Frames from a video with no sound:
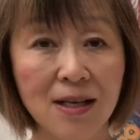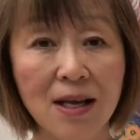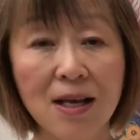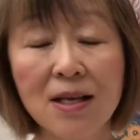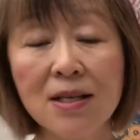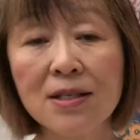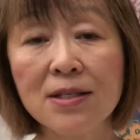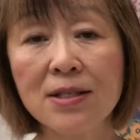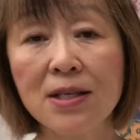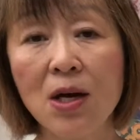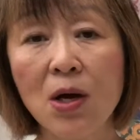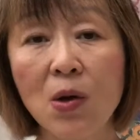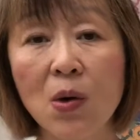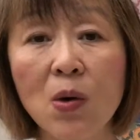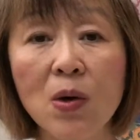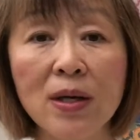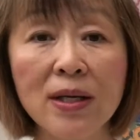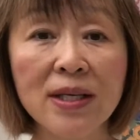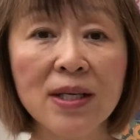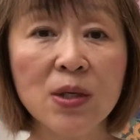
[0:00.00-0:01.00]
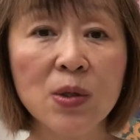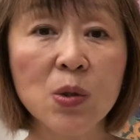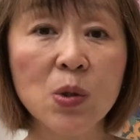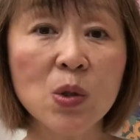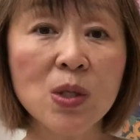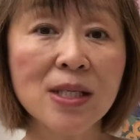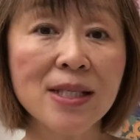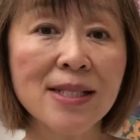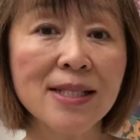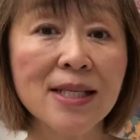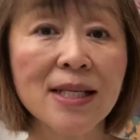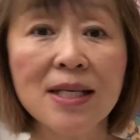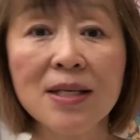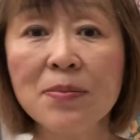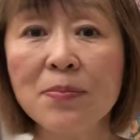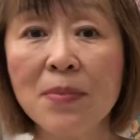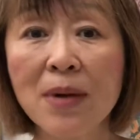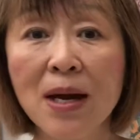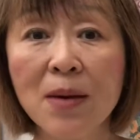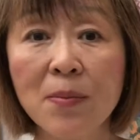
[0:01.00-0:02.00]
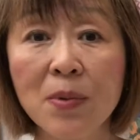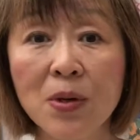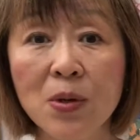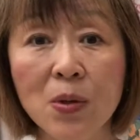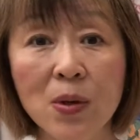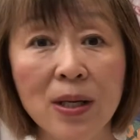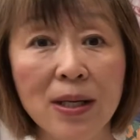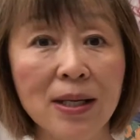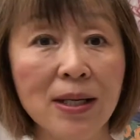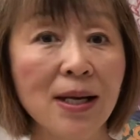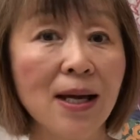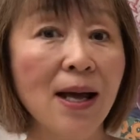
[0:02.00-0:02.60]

so increasing memory